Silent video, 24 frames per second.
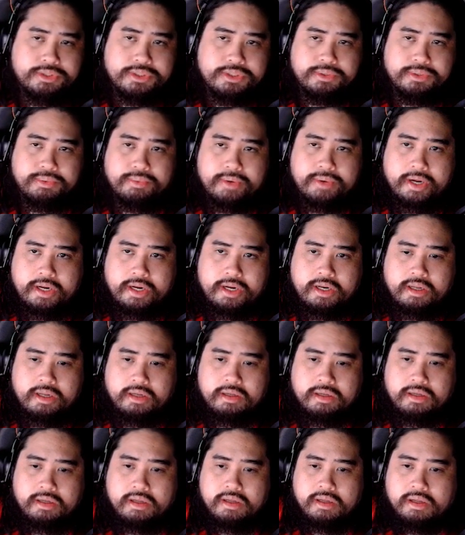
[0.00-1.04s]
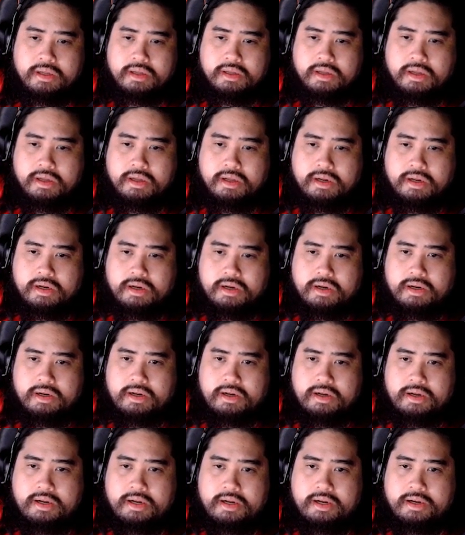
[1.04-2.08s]
Riding.
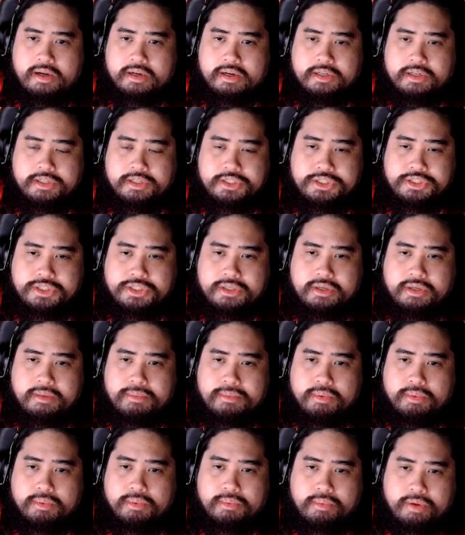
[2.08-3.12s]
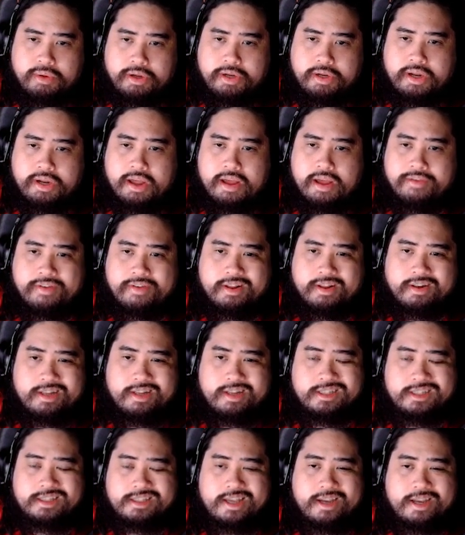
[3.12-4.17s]
Condition number 1, have at
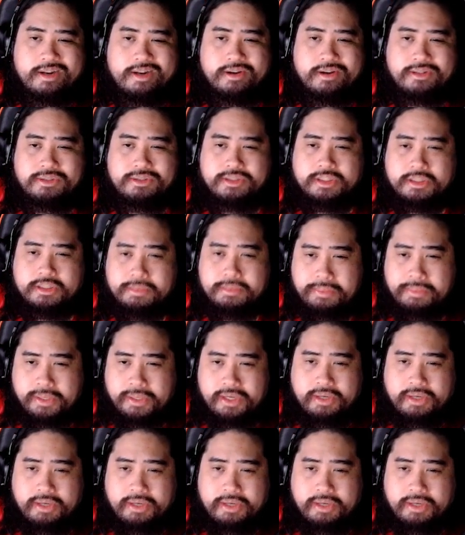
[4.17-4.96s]
least 800 speed